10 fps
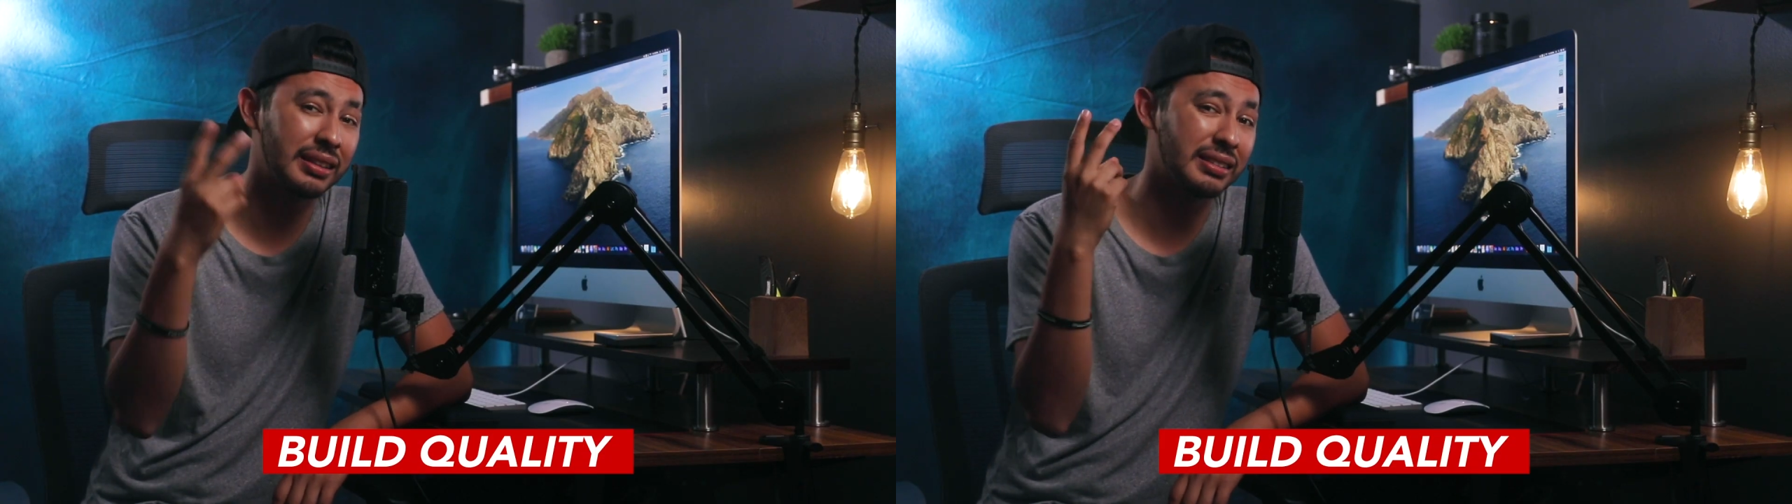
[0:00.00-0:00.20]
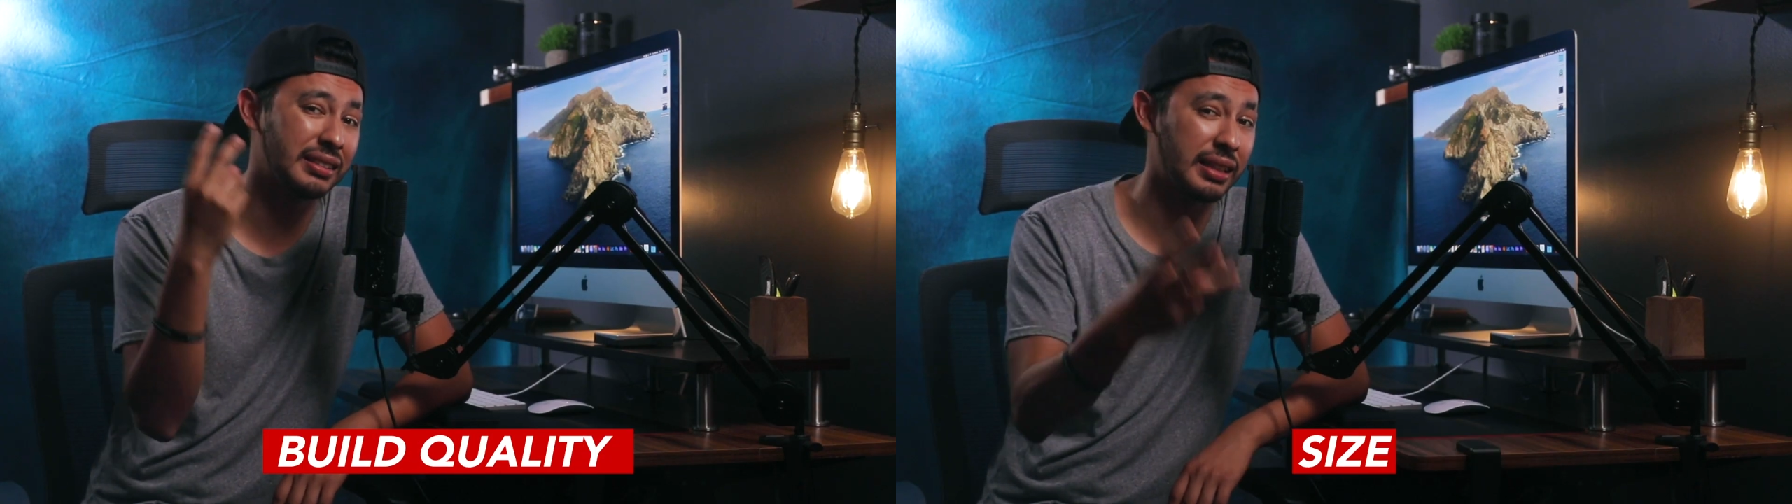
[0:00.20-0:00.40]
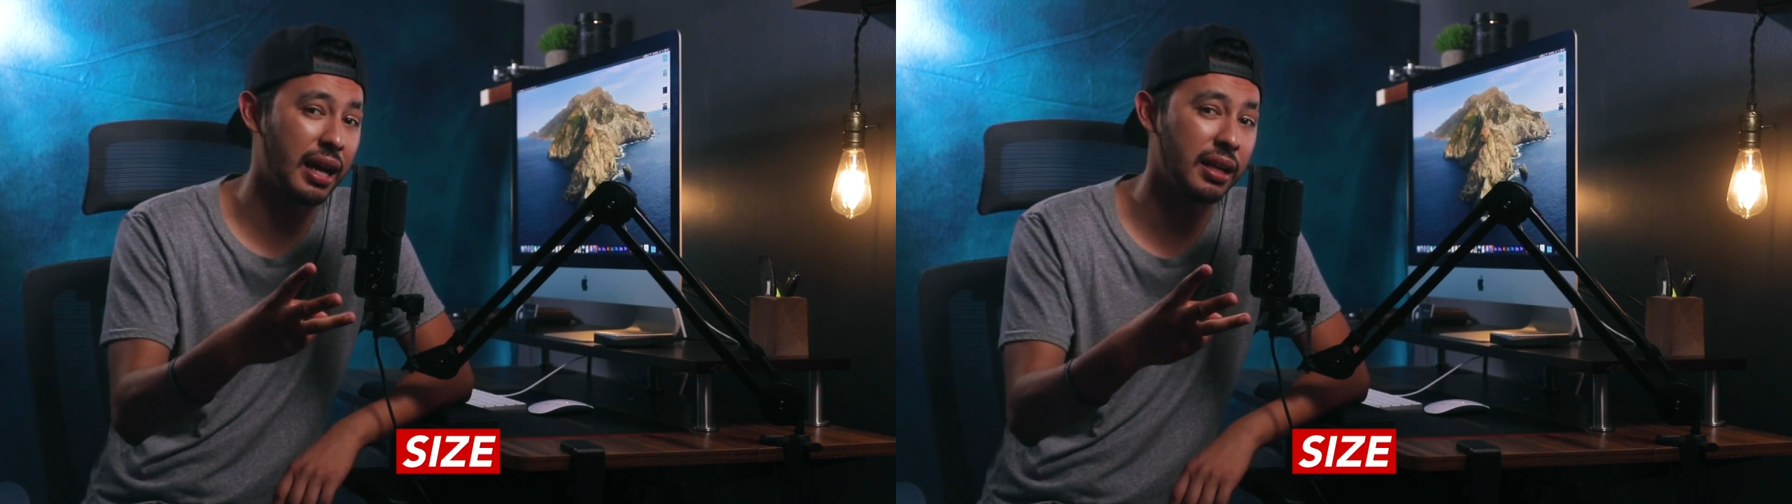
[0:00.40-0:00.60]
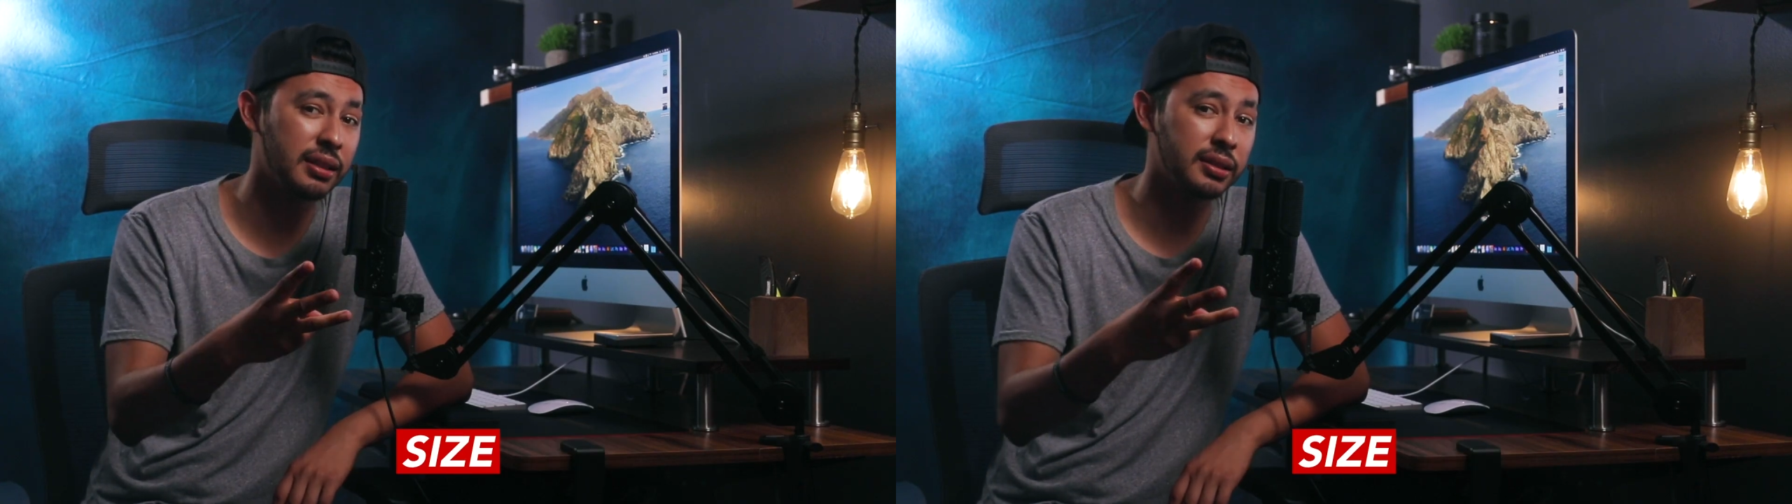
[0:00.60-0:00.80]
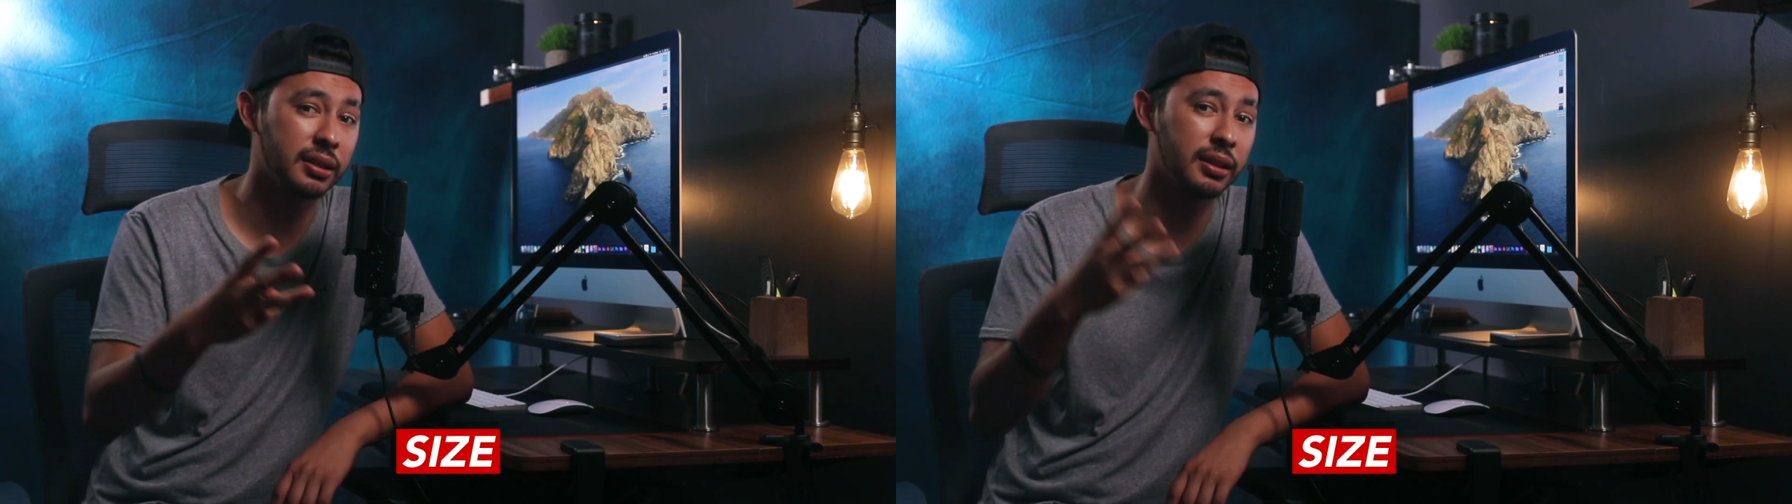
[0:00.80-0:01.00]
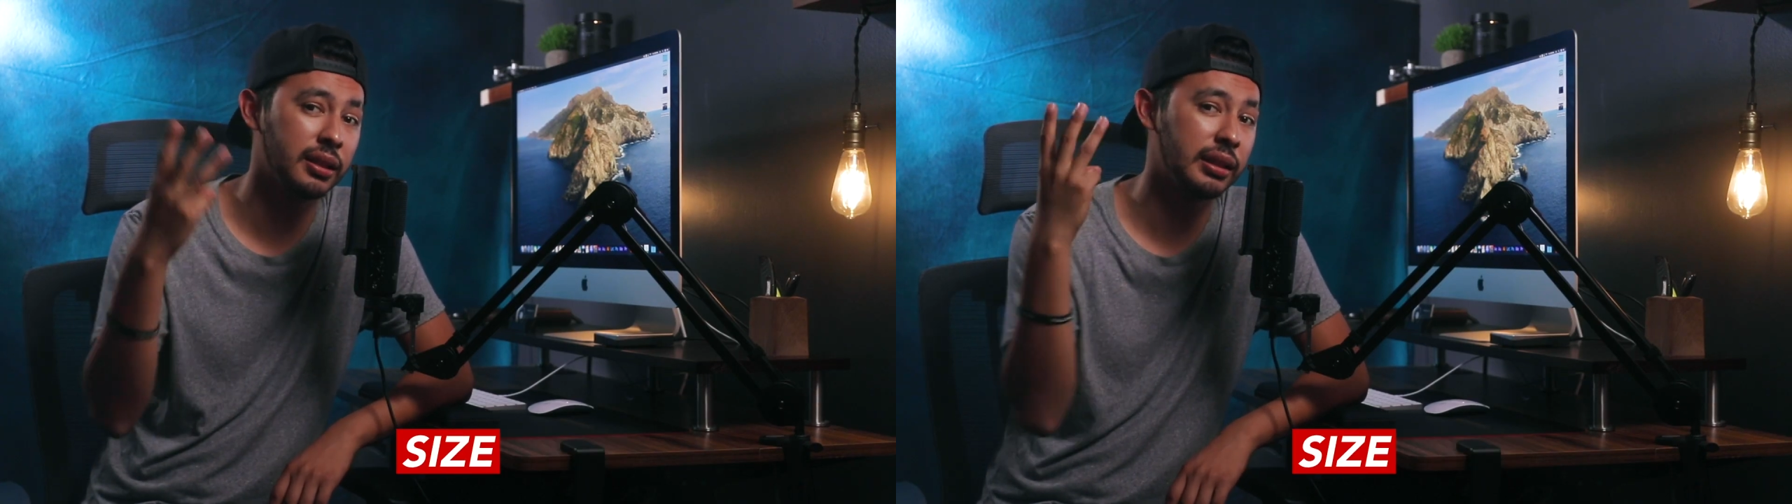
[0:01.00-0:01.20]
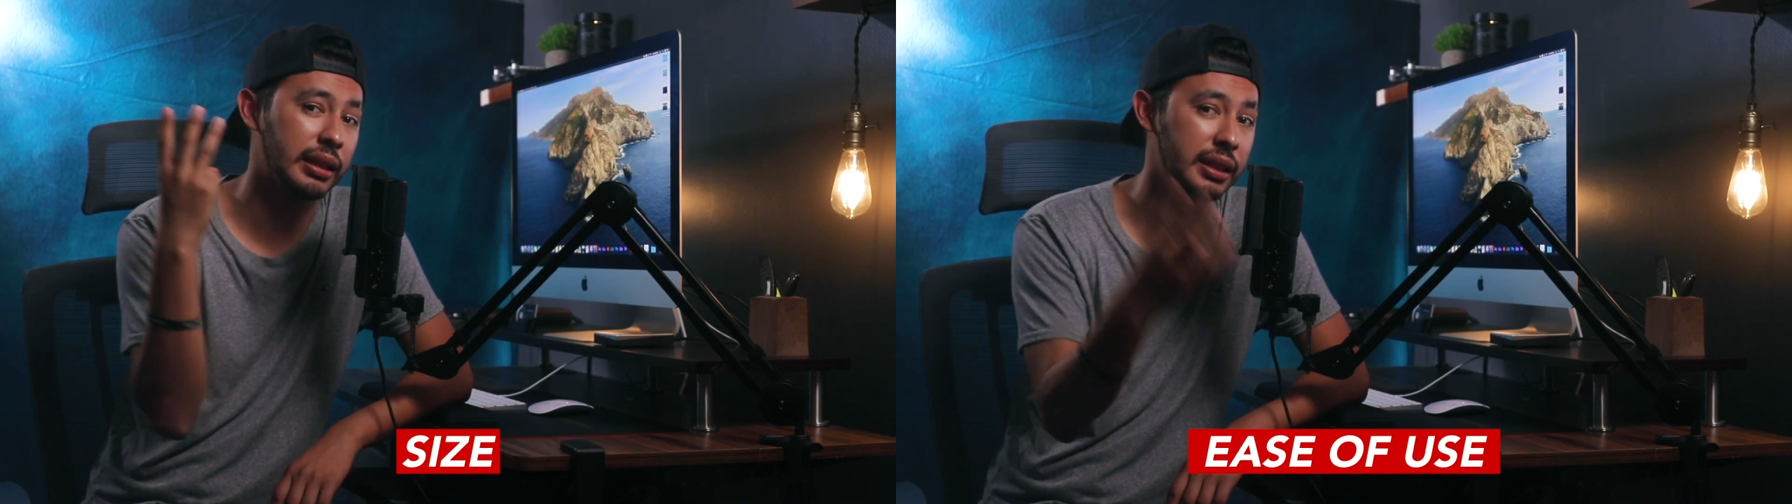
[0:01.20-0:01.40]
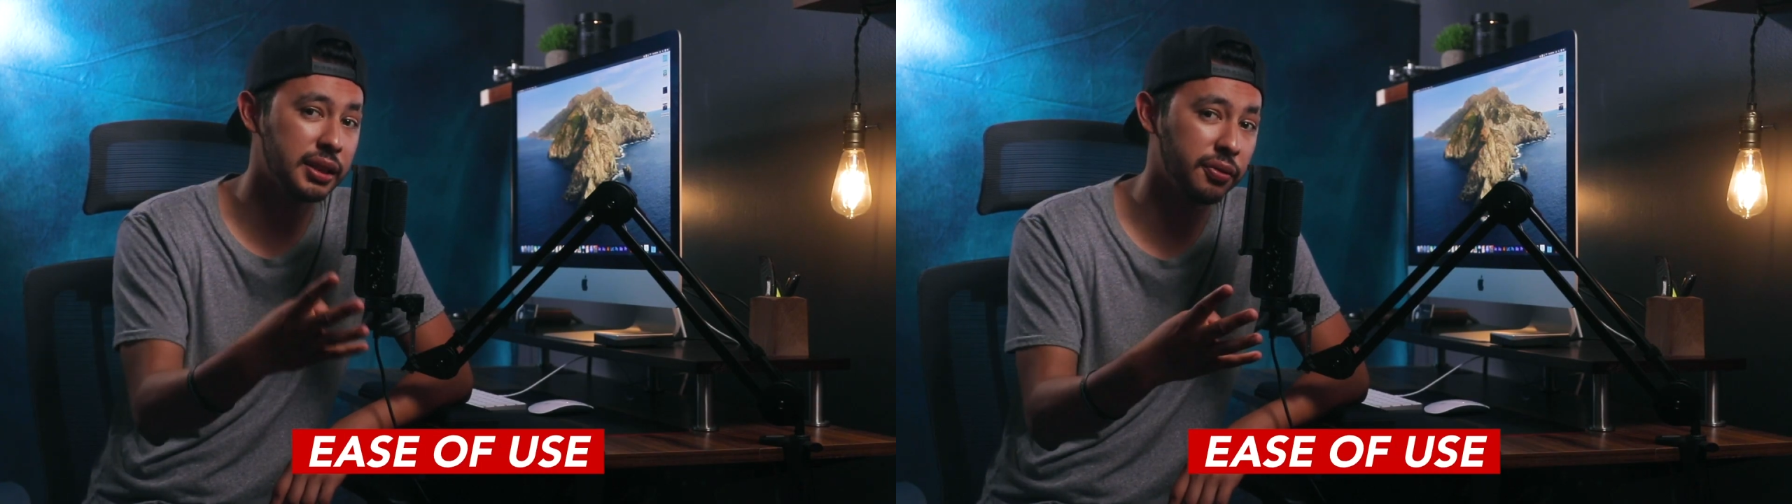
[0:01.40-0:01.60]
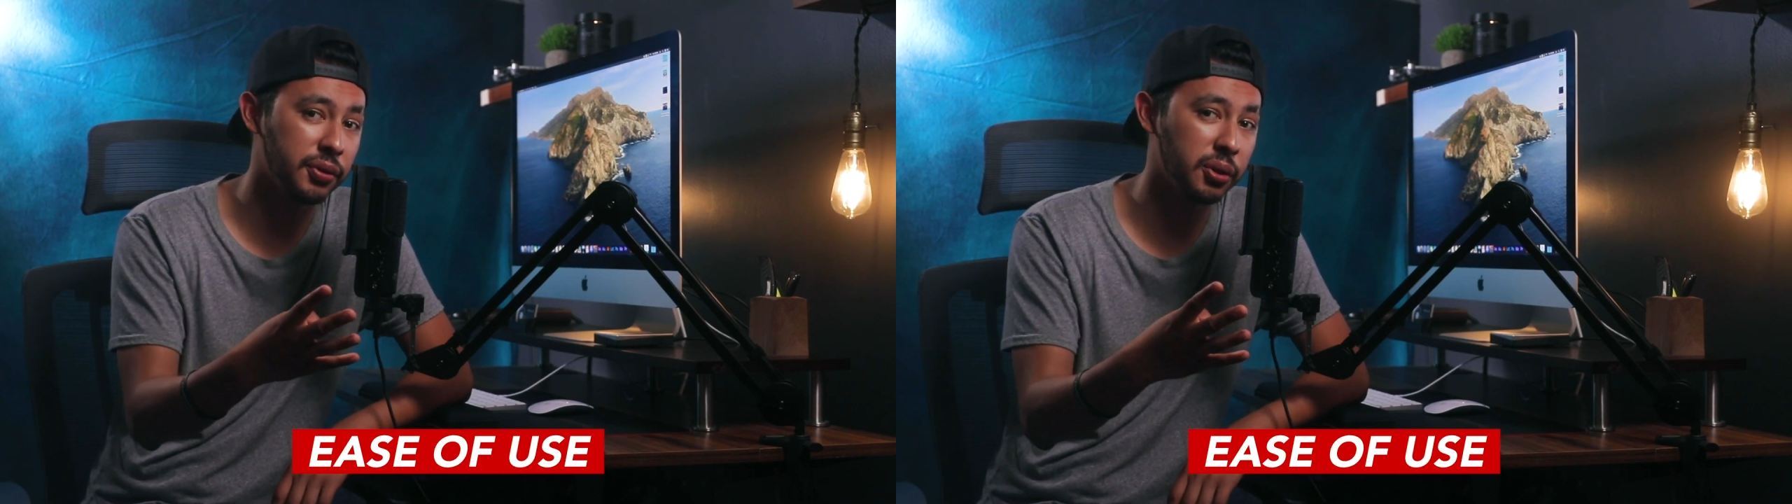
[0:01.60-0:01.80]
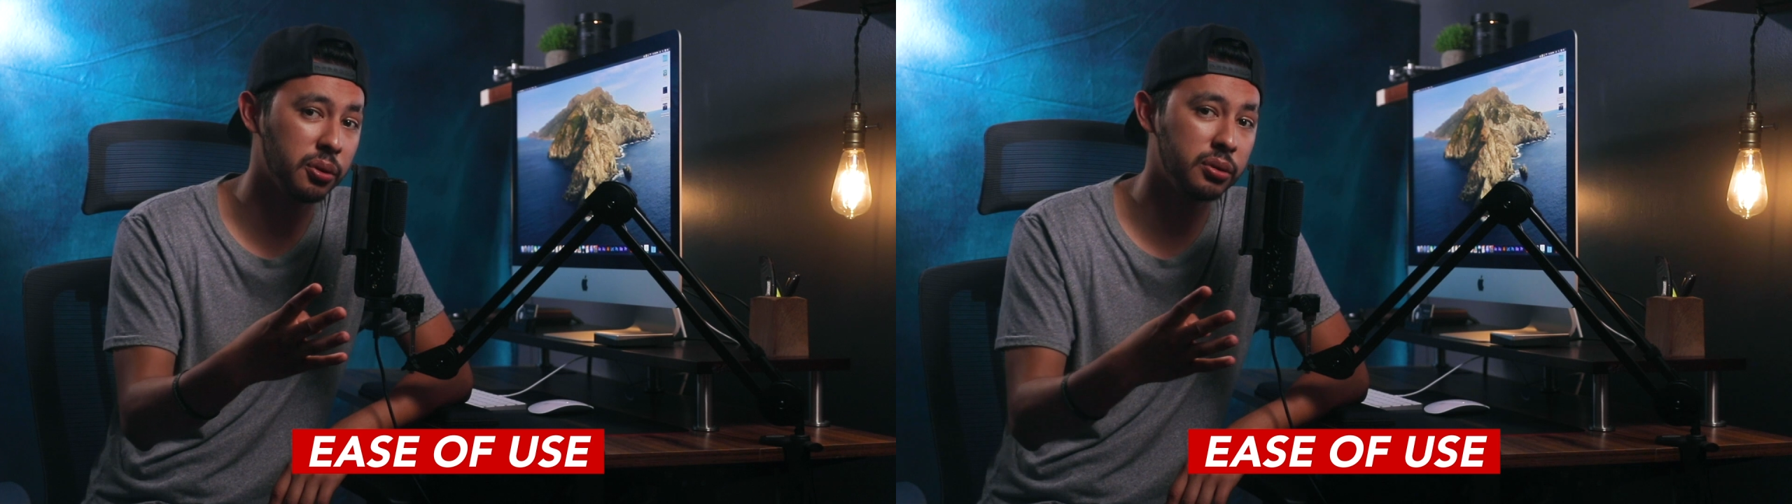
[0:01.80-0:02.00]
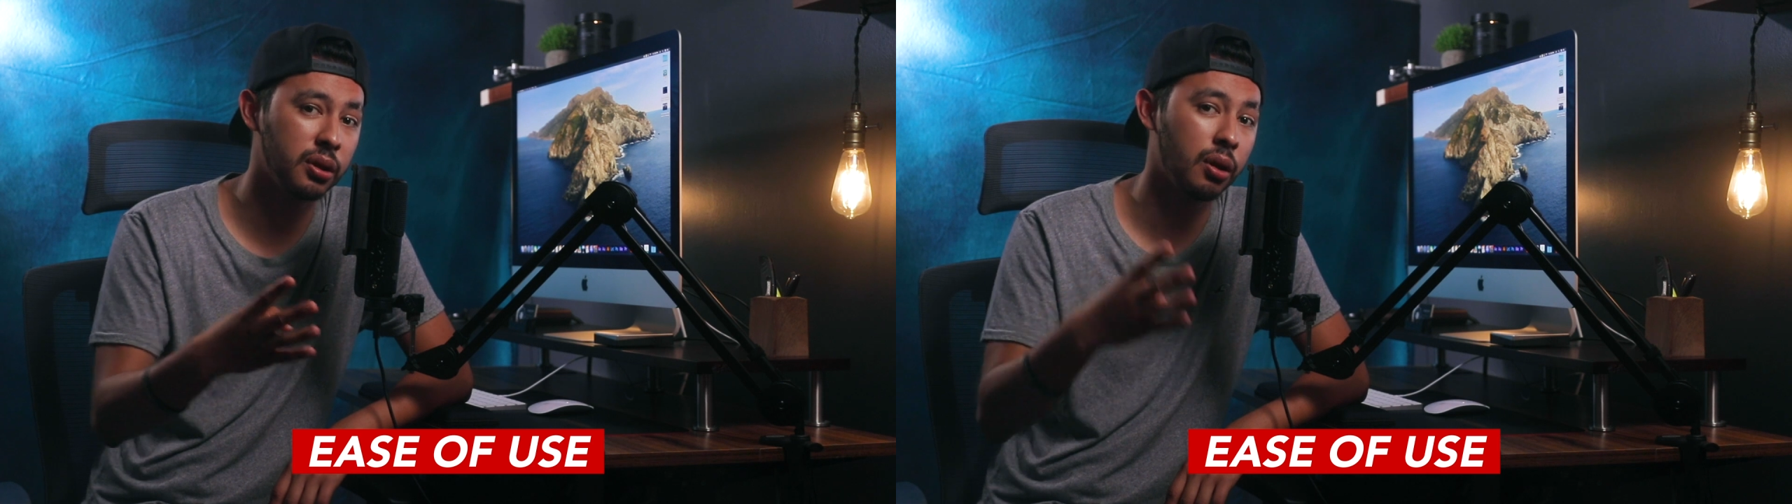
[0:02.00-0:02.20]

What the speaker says: size, ease of use,